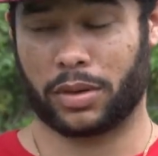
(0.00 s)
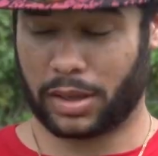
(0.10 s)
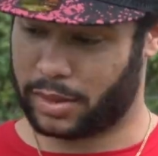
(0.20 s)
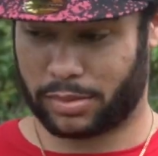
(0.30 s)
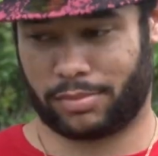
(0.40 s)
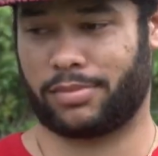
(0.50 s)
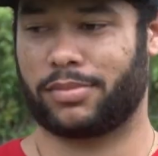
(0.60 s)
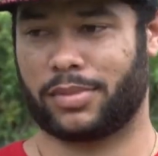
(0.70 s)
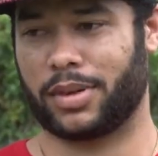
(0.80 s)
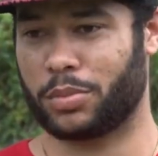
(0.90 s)
And
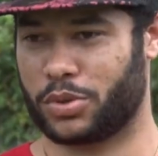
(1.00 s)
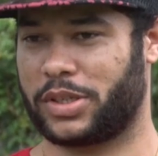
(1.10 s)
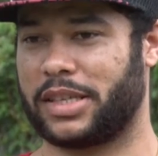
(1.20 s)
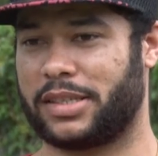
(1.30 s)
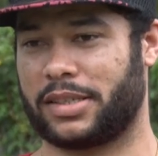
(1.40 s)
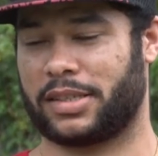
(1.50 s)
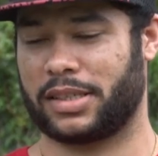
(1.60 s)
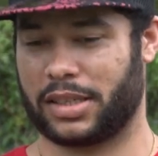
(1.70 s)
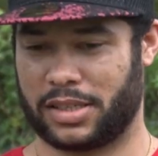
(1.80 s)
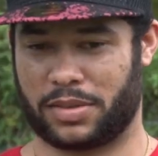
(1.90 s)
in most cases,
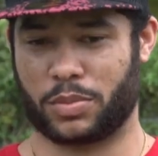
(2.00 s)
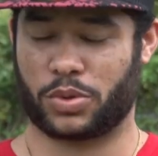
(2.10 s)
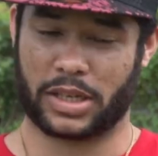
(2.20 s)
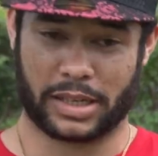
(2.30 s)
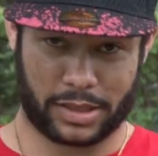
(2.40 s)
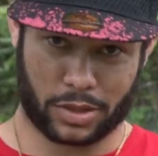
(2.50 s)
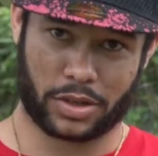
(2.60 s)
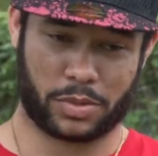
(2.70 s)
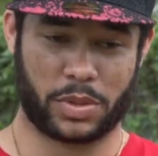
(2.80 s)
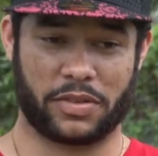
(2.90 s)
it is most likely
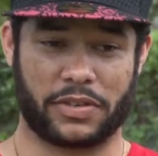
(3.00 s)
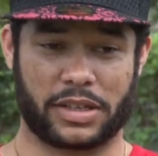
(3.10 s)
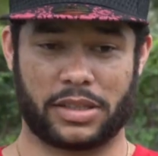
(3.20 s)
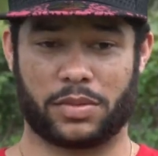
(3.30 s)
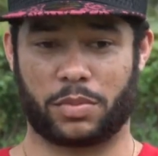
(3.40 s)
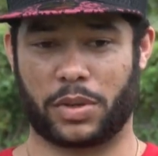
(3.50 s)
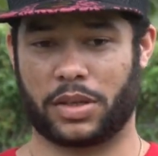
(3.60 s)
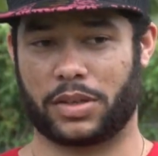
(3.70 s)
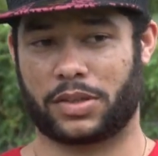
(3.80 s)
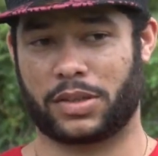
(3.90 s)
not to be infected
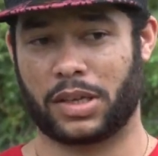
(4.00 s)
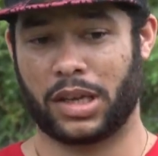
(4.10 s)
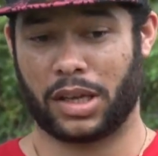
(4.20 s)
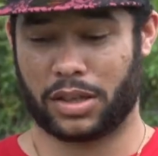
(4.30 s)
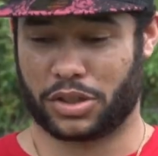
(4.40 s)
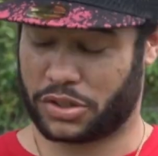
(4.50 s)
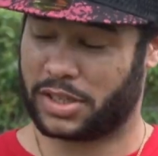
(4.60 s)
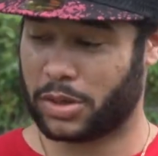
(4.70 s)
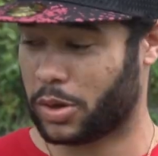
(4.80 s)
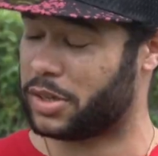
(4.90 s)
because
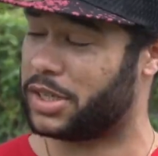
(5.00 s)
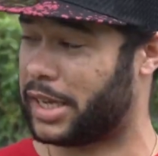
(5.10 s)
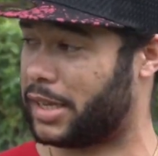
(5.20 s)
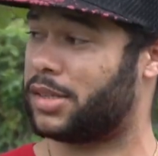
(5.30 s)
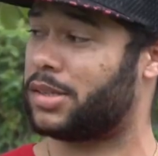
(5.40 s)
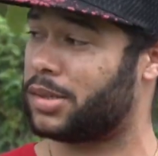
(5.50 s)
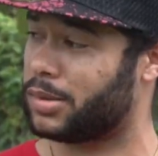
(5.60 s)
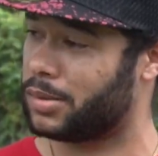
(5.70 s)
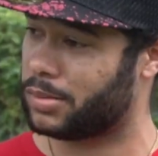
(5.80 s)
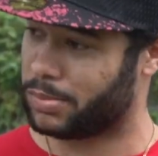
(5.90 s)
just in order to get
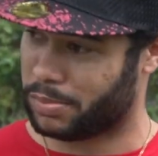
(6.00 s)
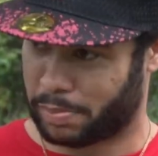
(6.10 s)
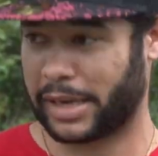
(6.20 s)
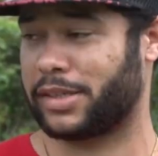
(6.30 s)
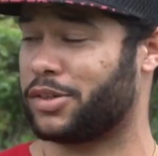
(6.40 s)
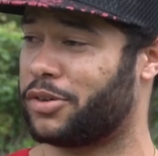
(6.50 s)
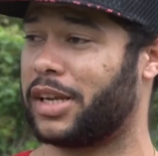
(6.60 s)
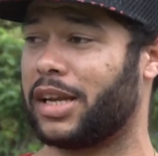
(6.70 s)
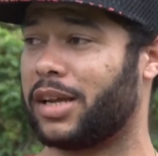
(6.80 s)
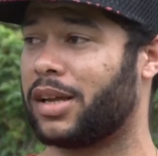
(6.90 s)
back to
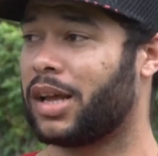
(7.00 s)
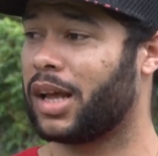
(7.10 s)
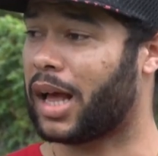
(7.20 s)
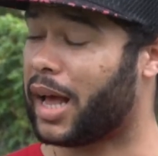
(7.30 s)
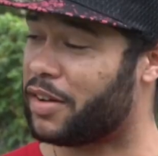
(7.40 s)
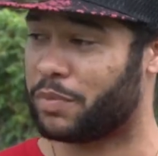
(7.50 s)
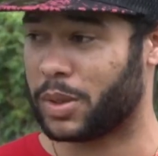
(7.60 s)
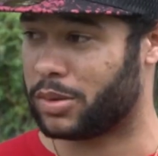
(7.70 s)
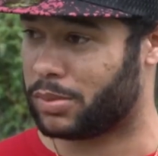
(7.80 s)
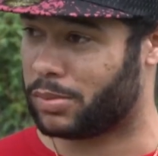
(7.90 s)
Grenada, I have
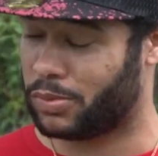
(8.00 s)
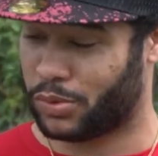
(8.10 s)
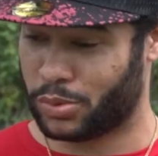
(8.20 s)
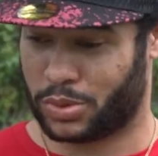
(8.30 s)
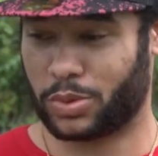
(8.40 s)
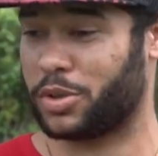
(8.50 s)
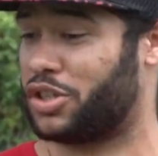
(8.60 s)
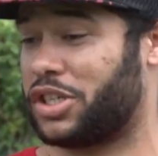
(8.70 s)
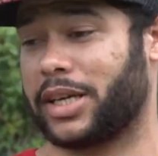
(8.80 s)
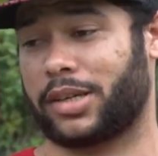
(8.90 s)
been through so
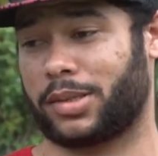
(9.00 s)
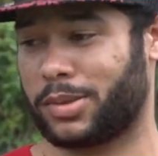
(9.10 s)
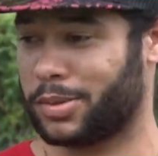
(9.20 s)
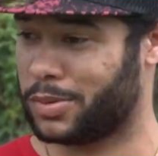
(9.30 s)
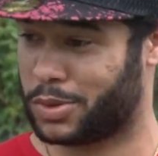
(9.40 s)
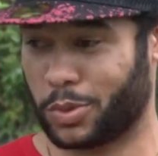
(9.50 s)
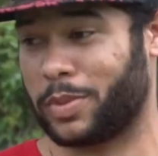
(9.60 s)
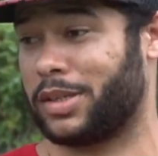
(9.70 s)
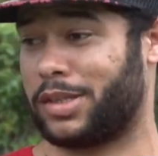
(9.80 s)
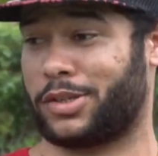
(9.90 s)
much checks, so
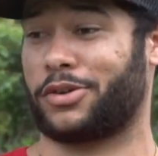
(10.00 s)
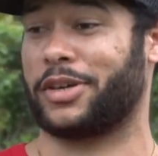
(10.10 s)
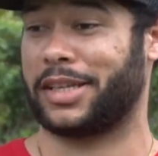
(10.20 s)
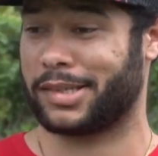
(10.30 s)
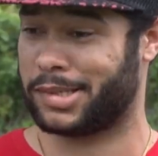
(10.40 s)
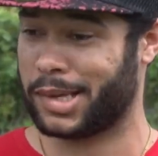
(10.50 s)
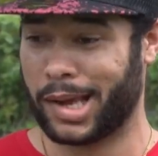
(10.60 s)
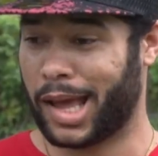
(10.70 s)
many screens.